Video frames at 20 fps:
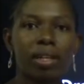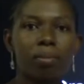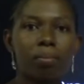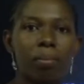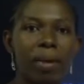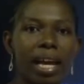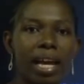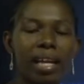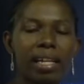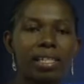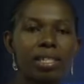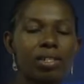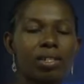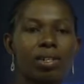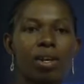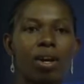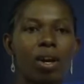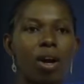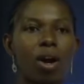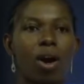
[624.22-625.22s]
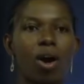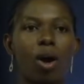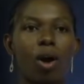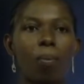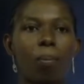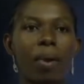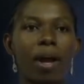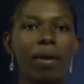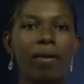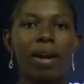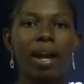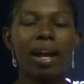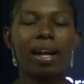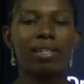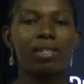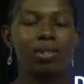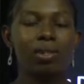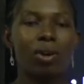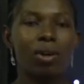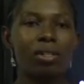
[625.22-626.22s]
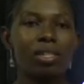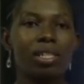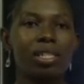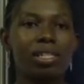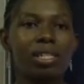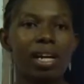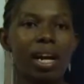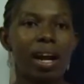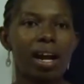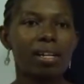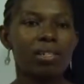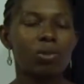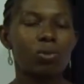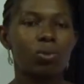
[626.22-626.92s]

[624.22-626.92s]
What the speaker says: mates or parents or teachers